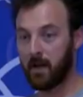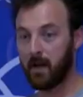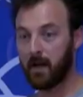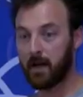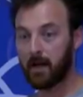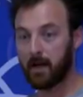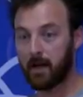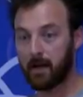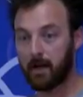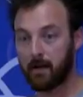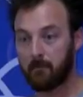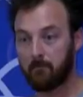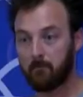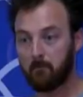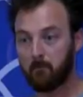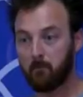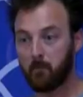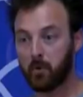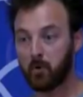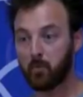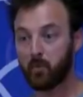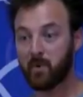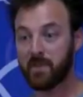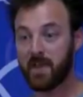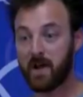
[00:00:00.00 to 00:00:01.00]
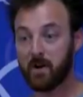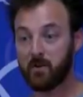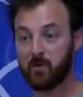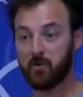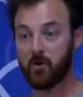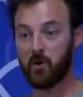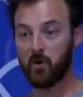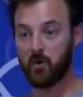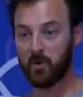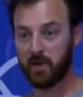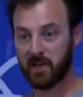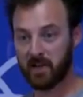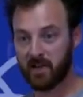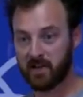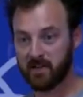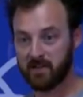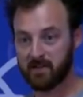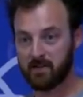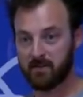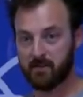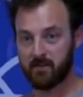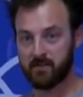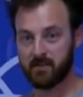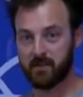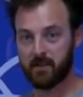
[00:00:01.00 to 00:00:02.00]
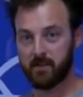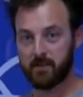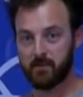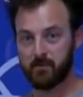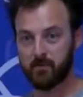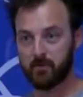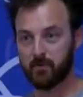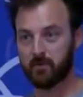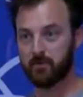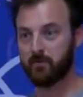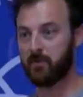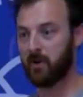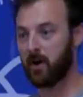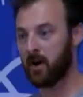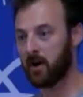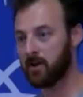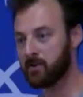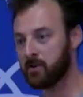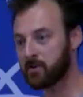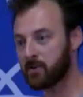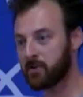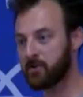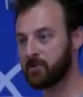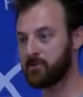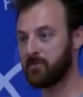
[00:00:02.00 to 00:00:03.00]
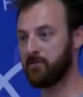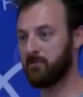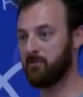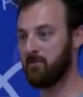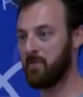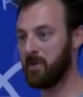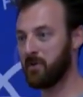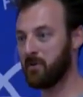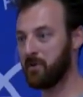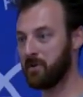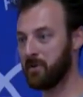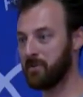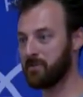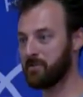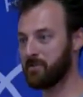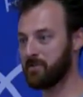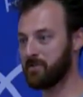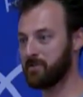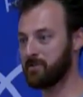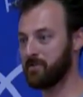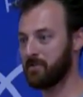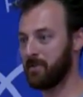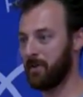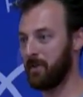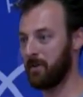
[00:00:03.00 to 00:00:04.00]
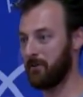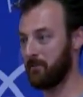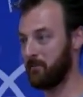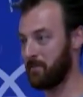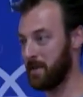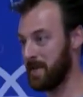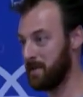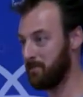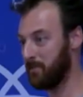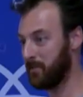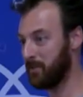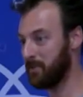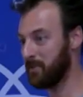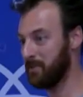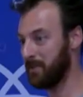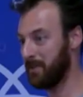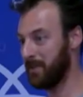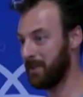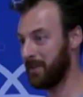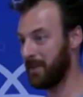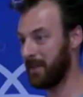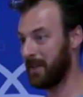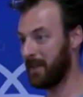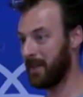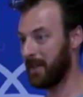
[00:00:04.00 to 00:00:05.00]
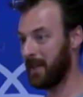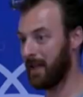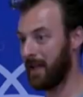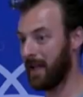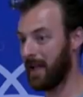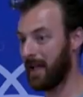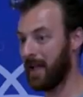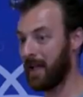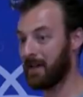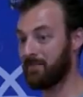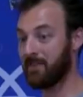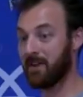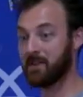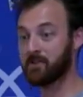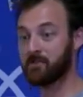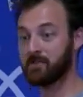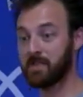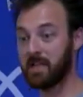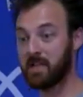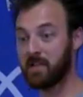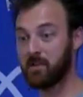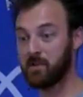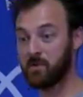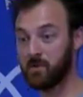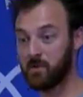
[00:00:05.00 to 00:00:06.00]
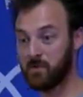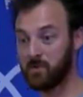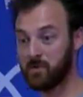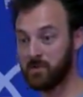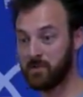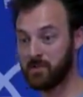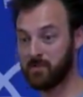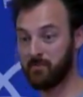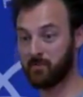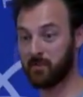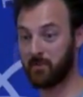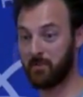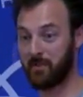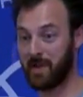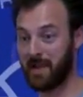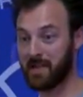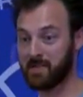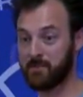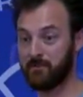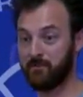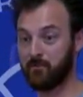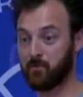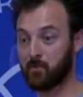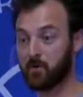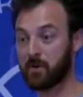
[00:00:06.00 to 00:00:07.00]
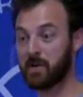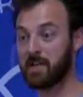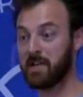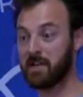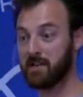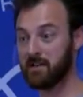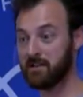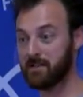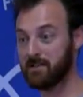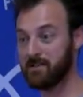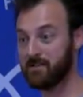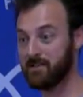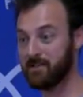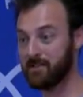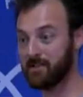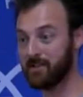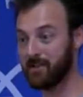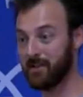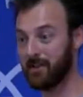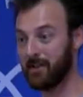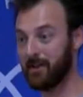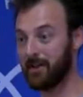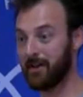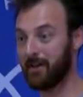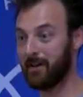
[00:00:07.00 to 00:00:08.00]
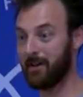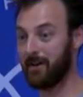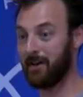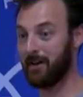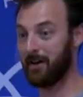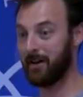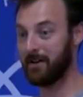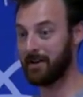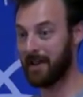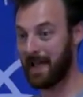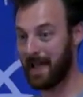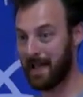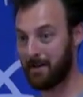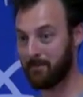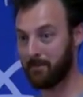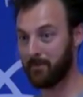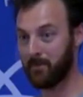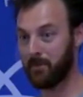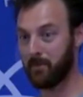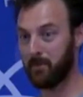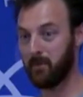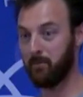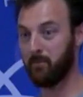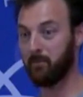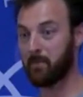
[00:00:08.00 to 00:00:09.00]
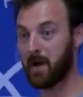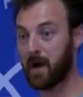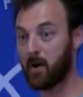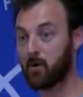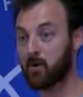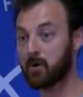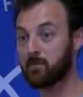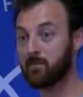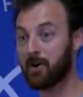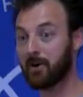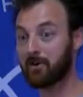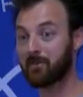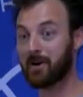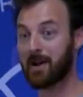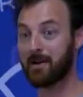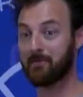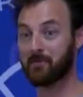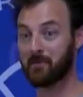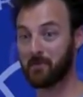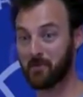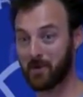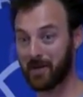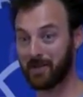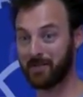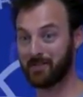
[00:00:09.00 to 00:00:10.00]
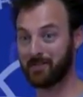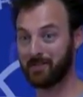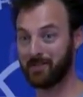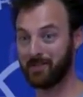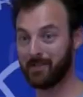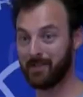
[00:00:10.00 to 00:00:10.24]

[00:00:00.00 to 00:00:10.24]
But without knowing it, sort of hundreds of millions of people have actually used, for the past 4 years, an app powered by GraphQL.